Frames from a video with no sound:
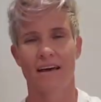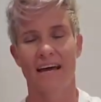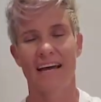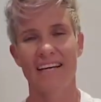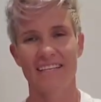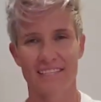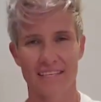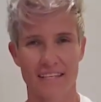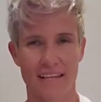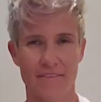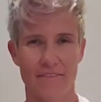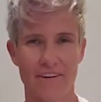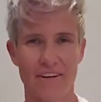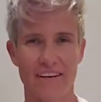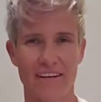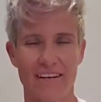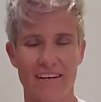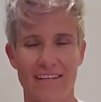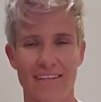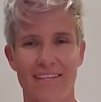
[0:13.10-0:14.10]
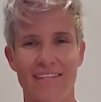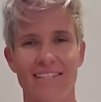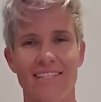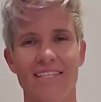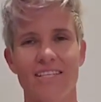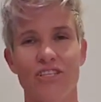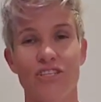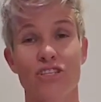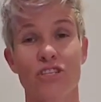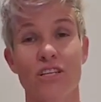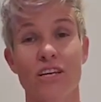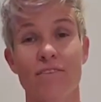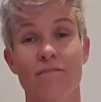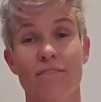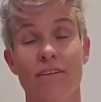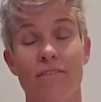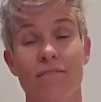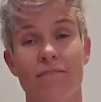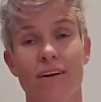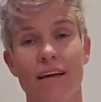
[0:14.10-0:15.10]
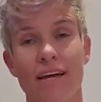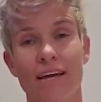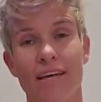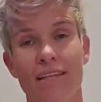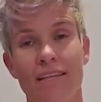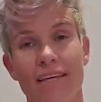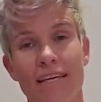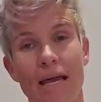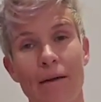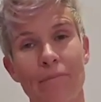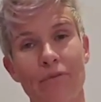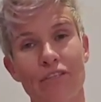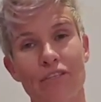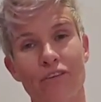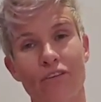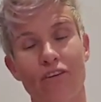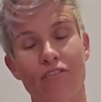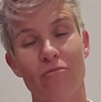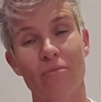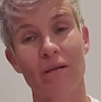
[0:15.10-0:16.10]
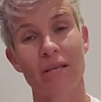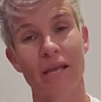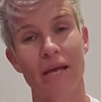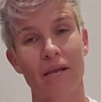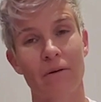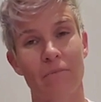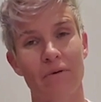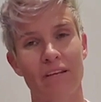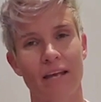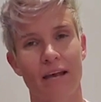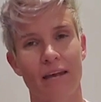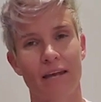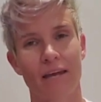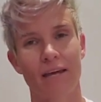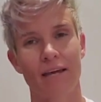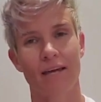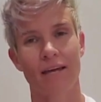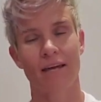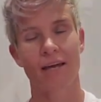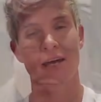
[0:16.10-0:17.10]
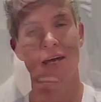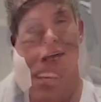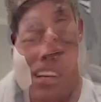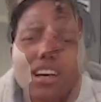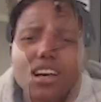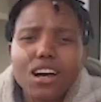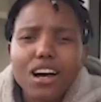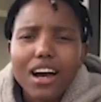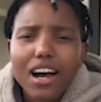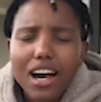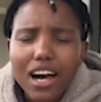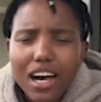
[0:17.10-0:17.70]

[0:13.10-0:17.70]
Hey South Africa, this is Janine van Wyk, the captain of Banyana Banyana.